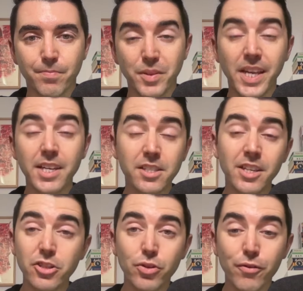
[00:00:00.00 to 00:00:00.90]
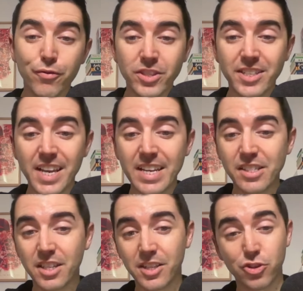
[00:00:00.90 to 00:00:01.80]
But that is going to do it for
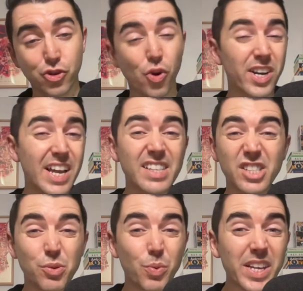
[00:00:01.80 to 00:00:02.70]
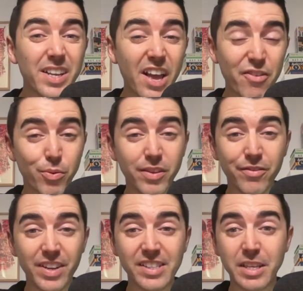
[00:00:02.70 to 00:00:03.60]
today's short and sweet
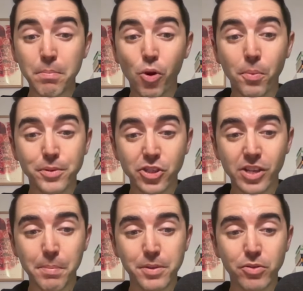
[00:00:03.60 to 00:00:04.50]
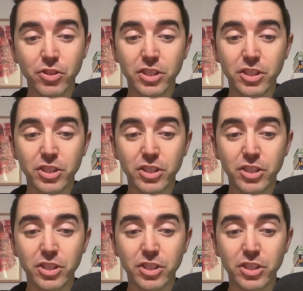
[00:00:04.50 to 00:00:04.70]
F1 fantasy pole position episode.